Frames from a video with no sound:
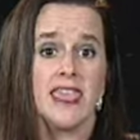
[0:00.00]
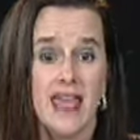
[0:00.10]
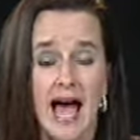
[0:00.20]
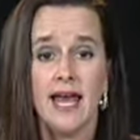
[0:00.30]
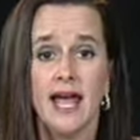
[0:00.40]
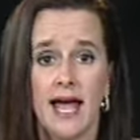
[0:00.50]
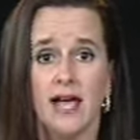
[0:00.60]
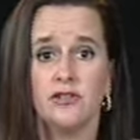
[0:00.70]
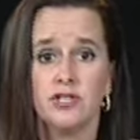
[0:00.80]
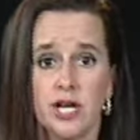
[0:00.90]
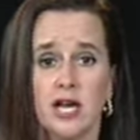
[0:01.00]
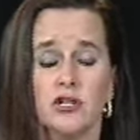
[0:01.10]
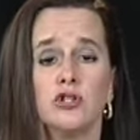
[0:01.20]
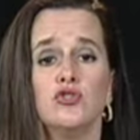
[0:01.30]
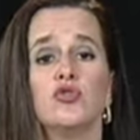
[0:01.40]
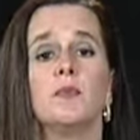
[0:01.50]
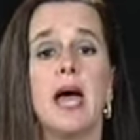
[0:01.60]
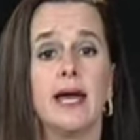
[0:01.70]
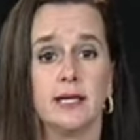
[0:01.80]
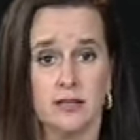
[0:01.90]
That has changed
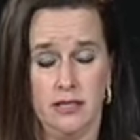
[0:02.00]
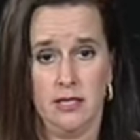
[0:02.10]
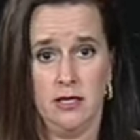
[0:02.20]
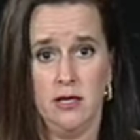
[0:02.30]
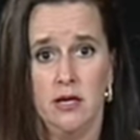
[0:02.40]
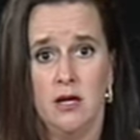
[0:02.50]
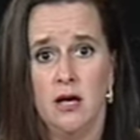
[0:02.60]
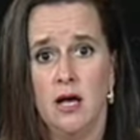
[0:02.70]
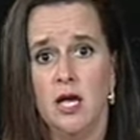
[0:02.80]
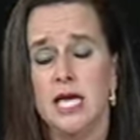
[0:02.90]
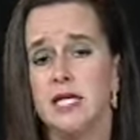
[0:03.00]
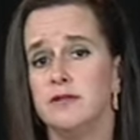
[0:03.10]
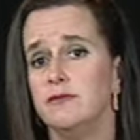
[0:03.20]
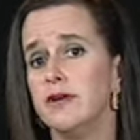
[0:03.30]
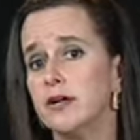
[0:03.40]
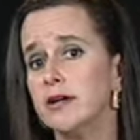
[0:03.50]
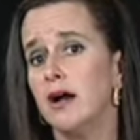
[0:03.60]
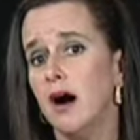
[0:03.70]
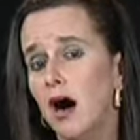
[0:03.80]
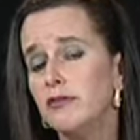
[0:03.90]
dramatically. It is very
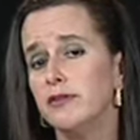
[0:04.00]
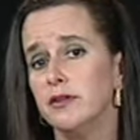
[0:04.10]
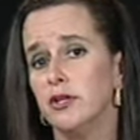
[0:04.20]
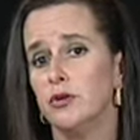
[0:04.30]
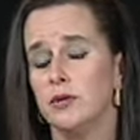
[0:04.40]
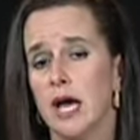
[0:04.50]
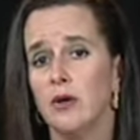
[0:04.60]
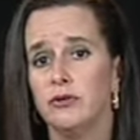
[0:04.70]
often that you now